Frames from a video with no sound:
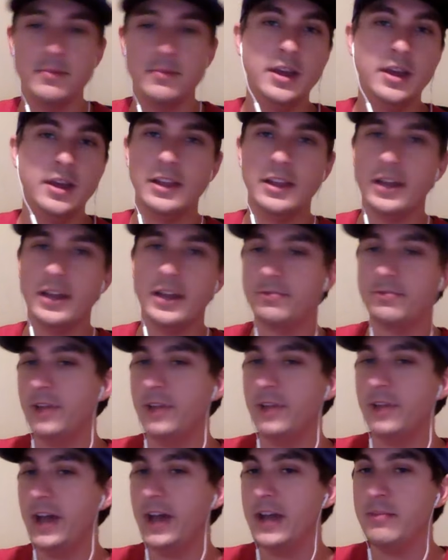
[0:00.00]
like
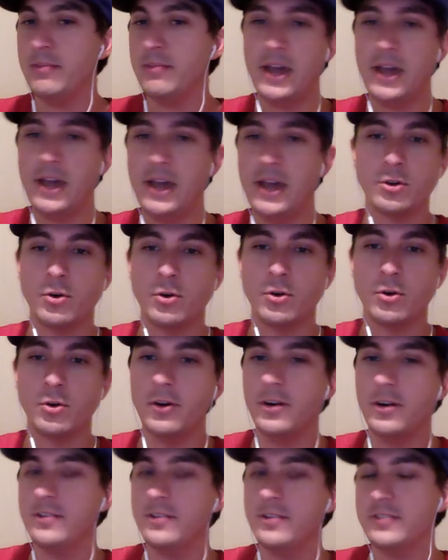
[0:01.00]
flying past
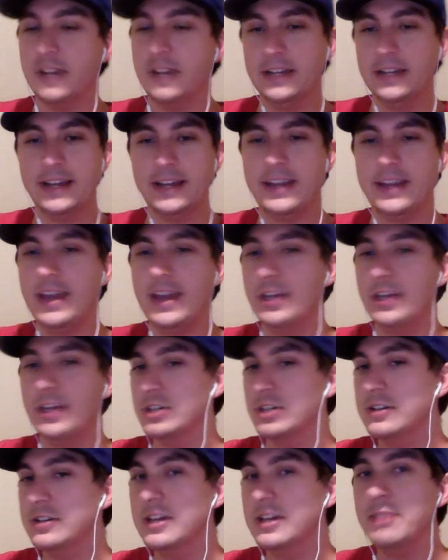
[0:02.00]
corners and like catching
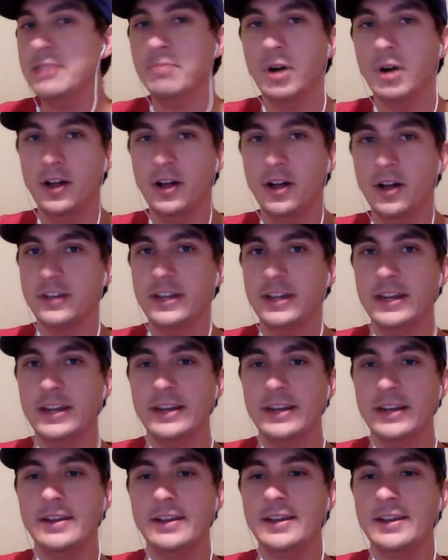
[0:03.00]
deep balls and.
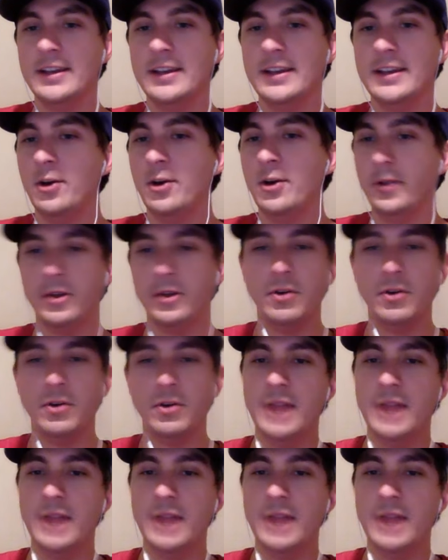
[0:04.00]
Holy crap.